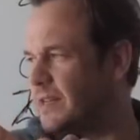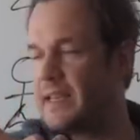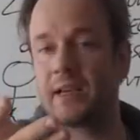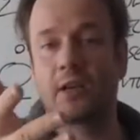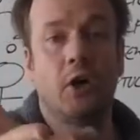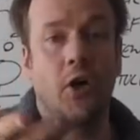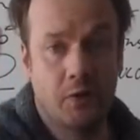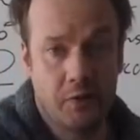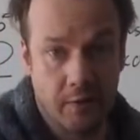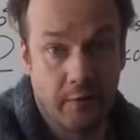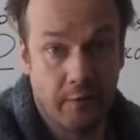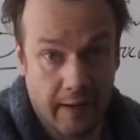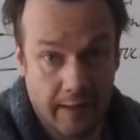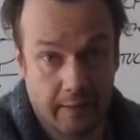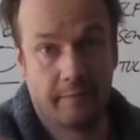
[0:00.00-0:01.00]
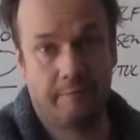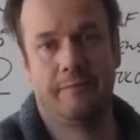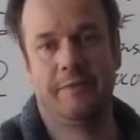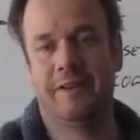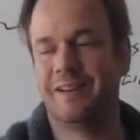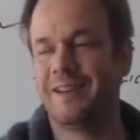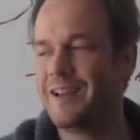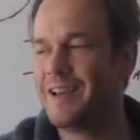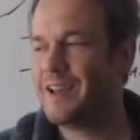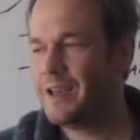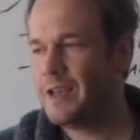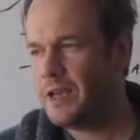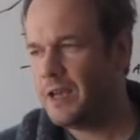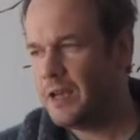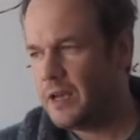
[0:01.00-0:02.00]
Take cause and effect, right?
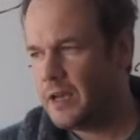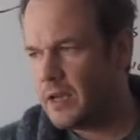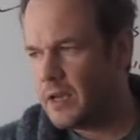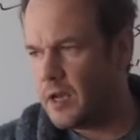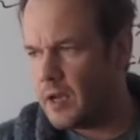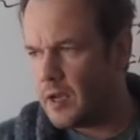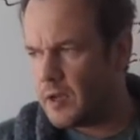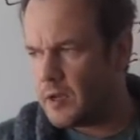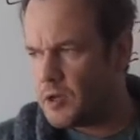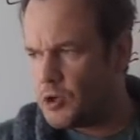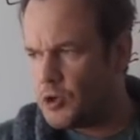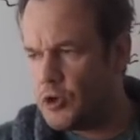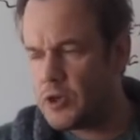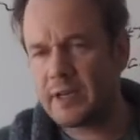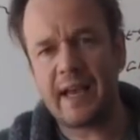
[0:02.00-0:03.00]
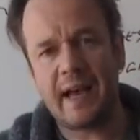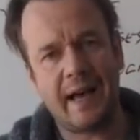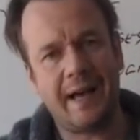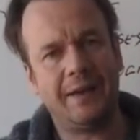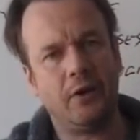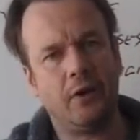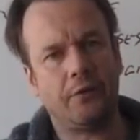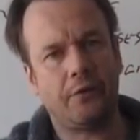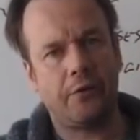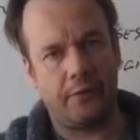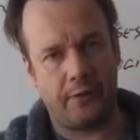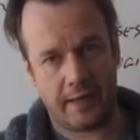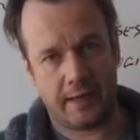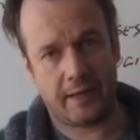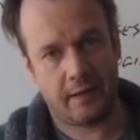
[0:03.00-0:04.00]
You cannot
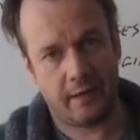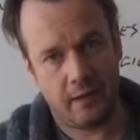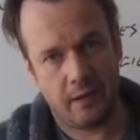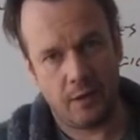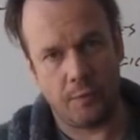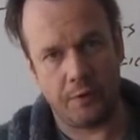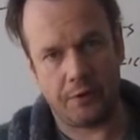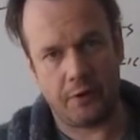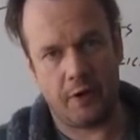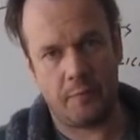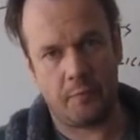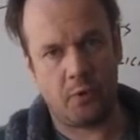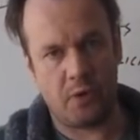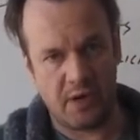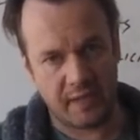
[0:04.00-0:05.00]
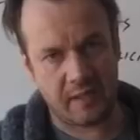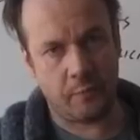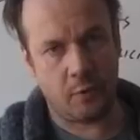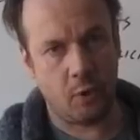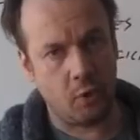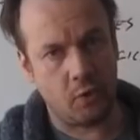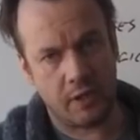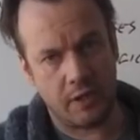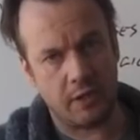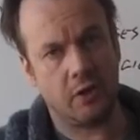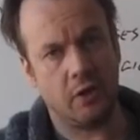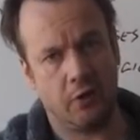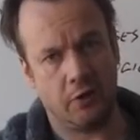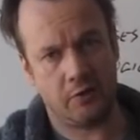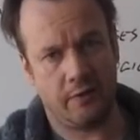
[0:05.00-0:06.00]
think without presupposing
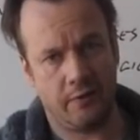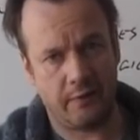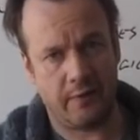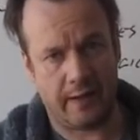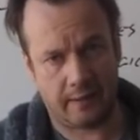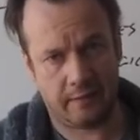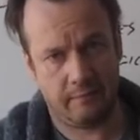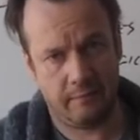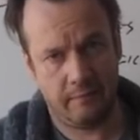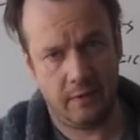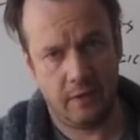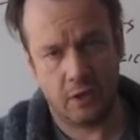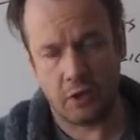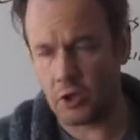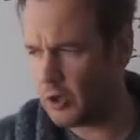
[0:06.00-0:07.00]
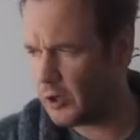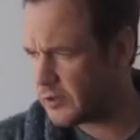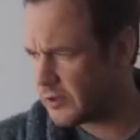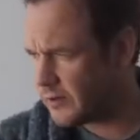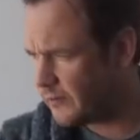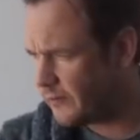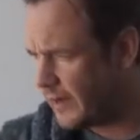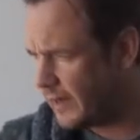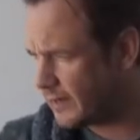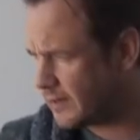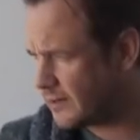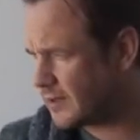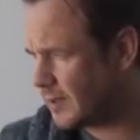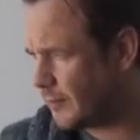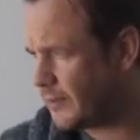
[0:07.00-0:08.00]
cause and effect. Cause and
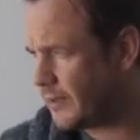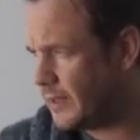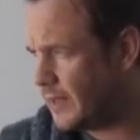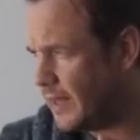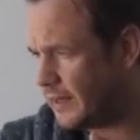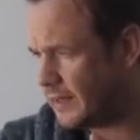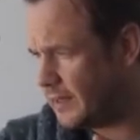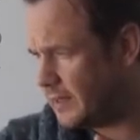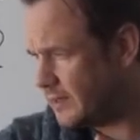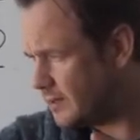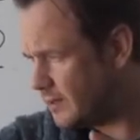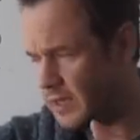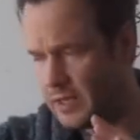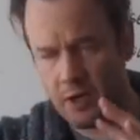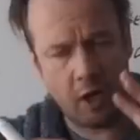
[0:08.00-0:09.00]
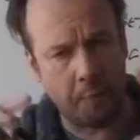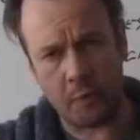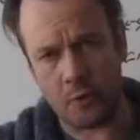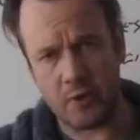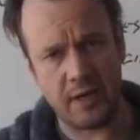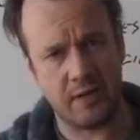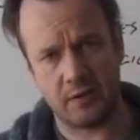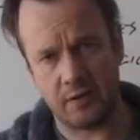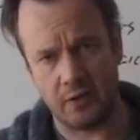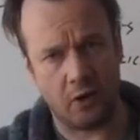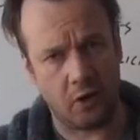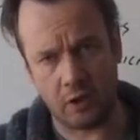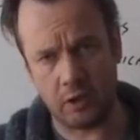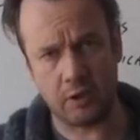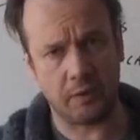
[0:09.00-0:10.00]
effect is something that is in operation
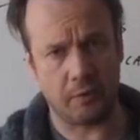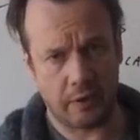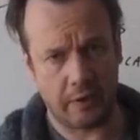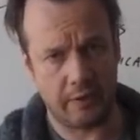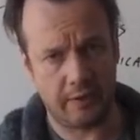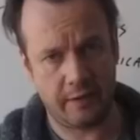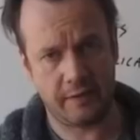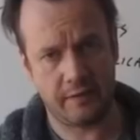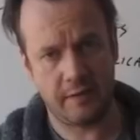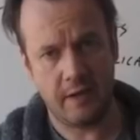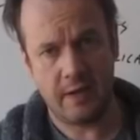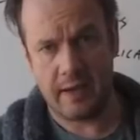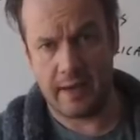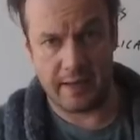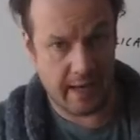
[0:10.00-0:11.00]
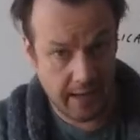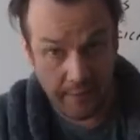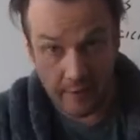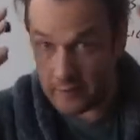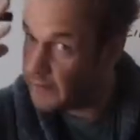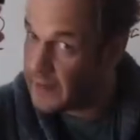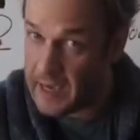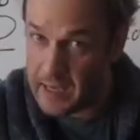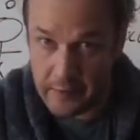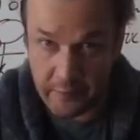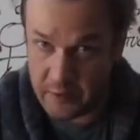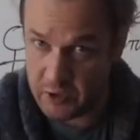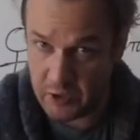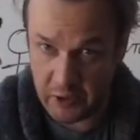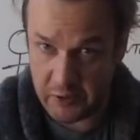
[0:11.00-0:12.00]
all around us. And even if
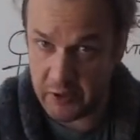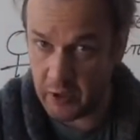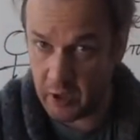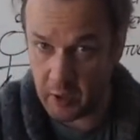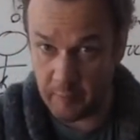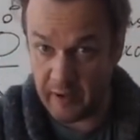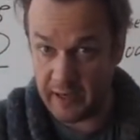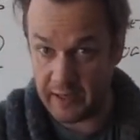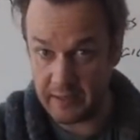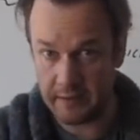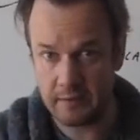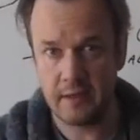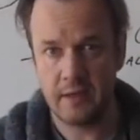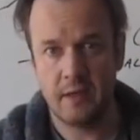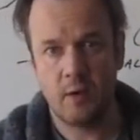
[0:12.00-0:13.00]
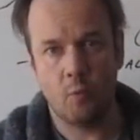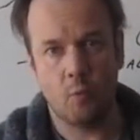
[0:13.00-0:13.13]
it's just in our minds,